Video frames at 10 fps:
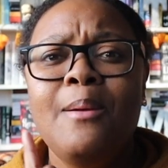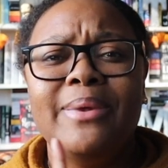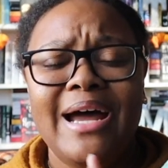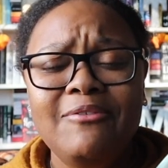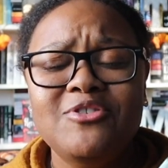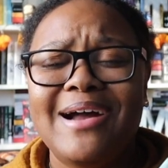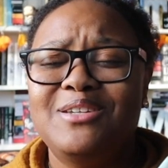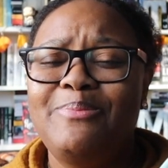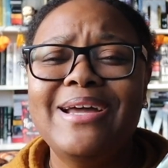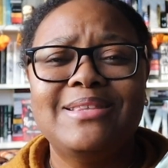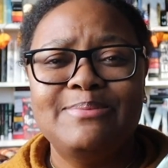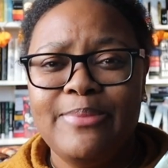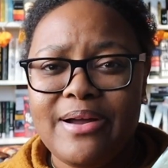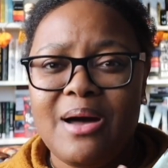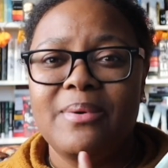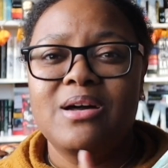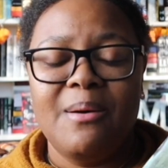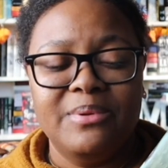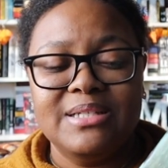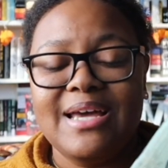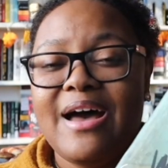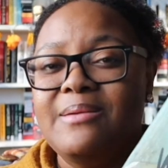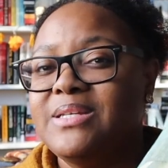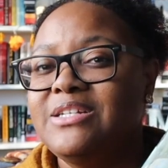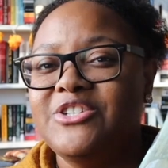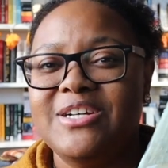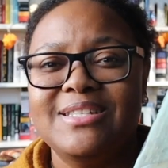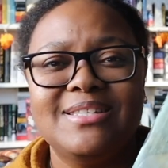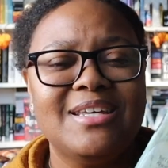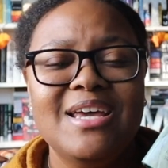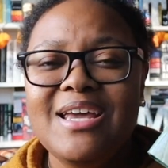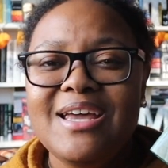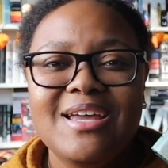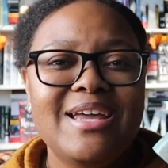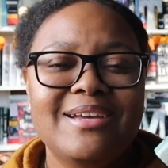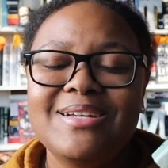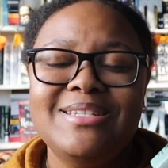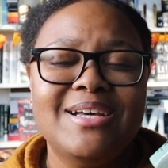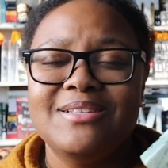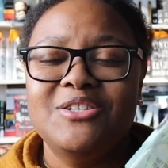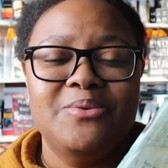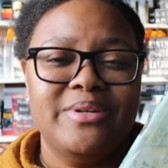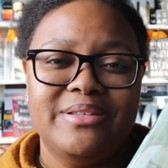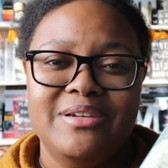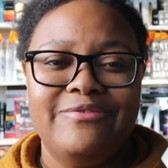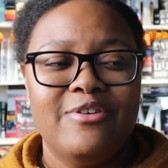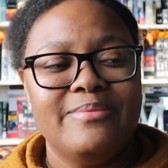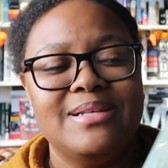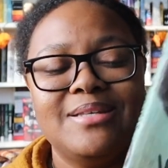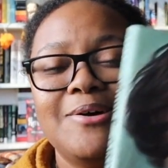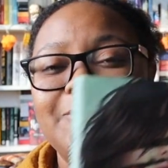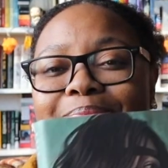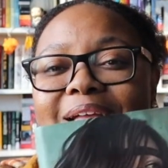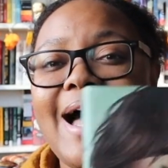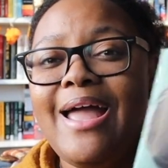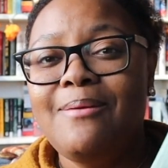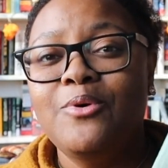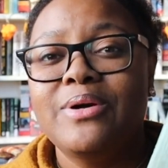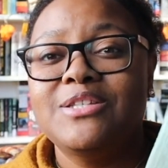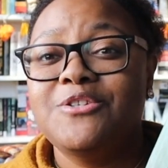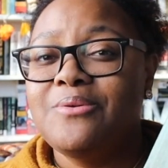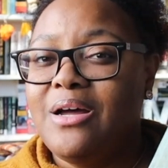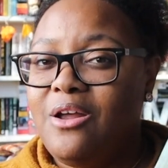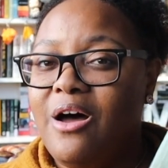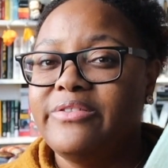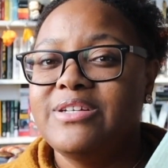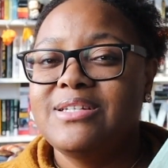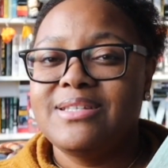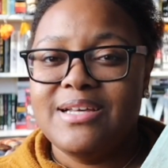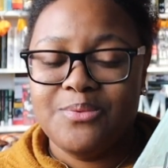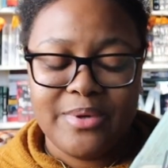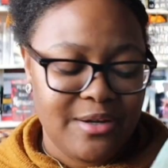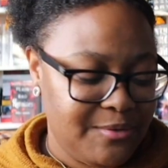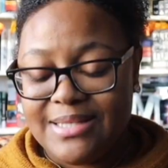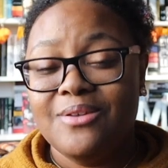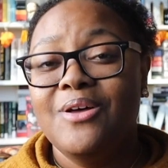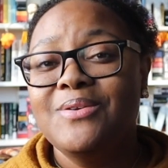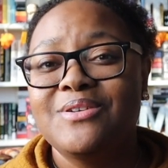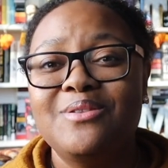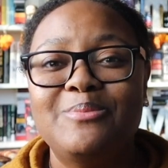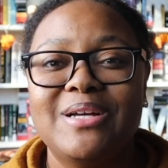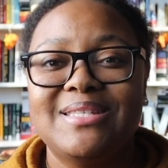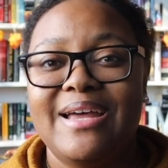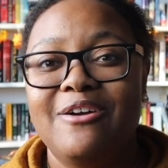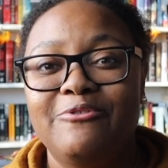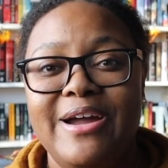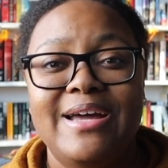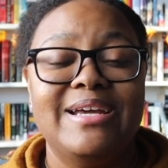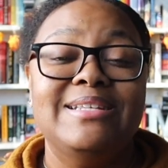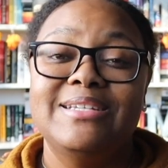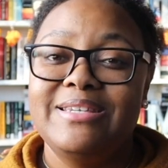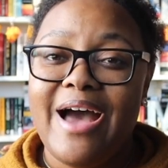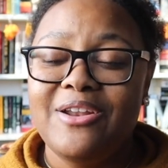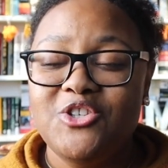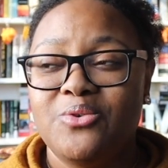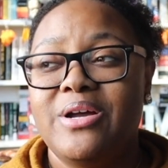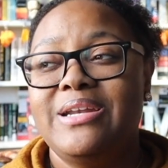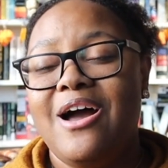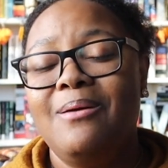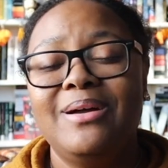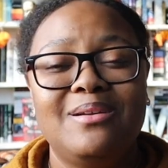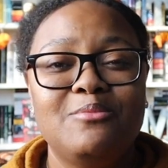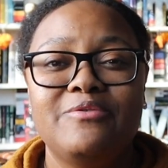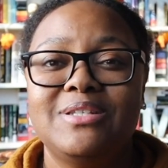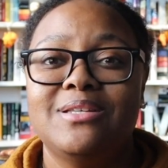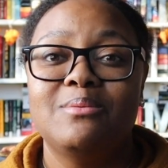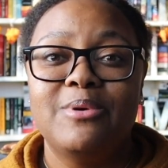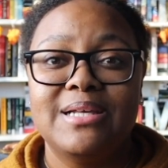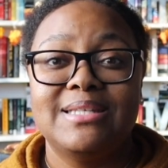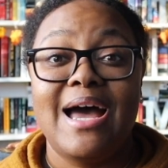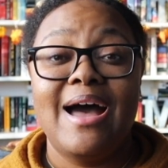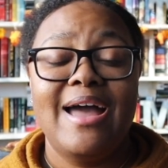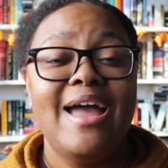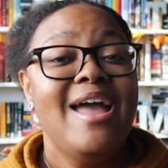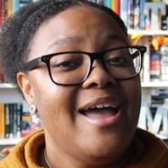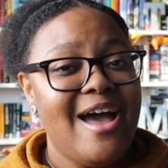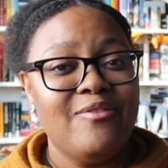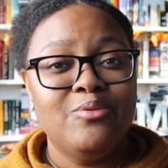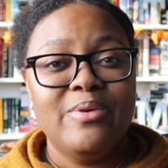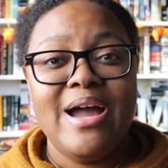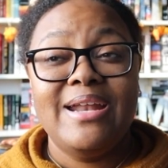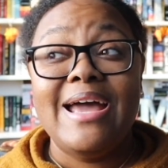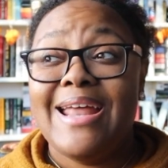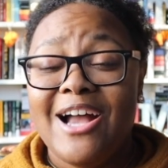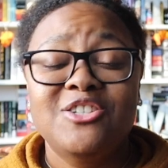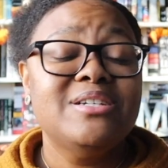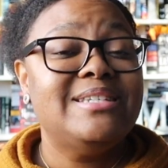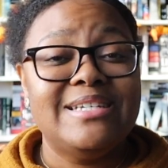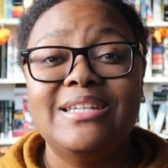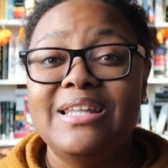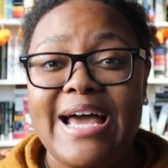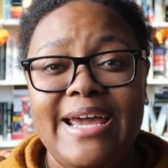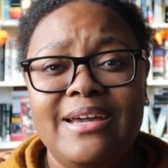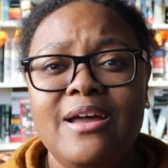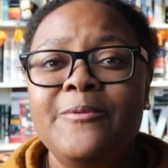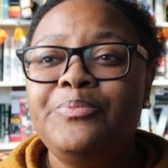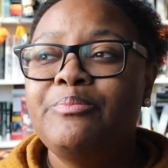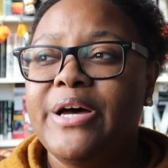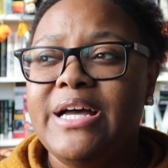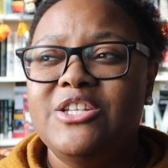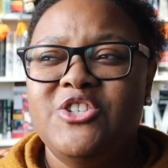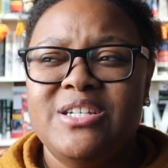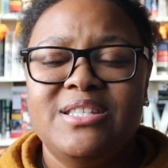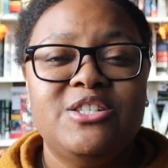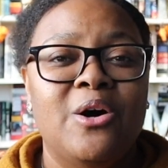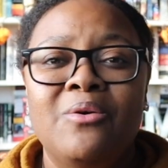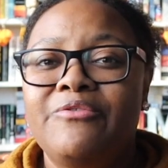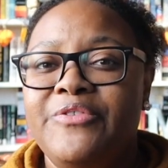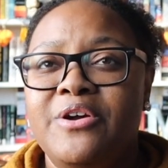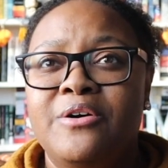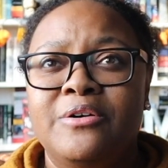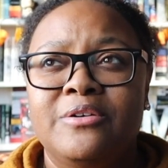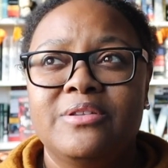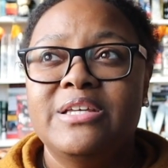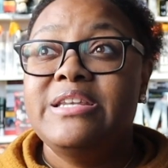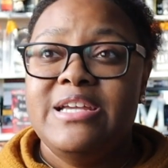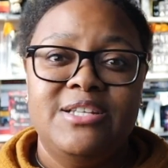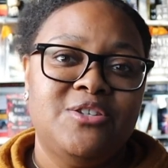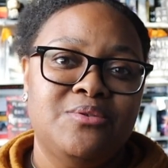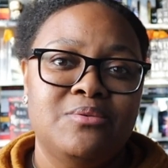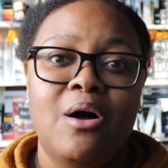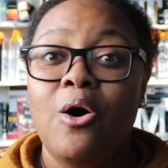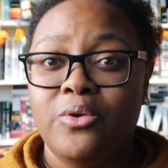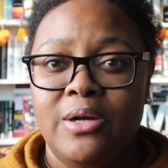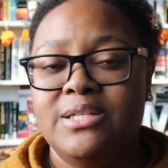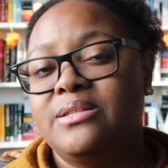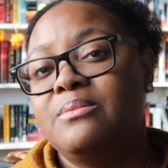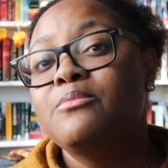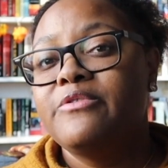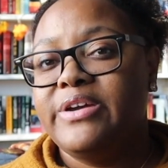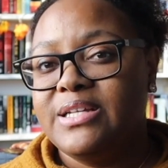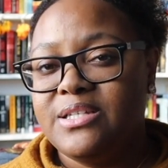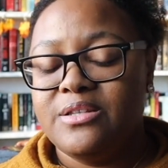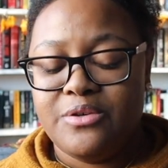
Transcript: but I've tried to pick this book up a couple of times and just it doesn't do anything for me. So I am going to unhaul this as well. So those are the books that I read and did not enjoy. Now I'm going to move into the books that I have read and actually did like, but just don't feel the need to hold on to them moving into the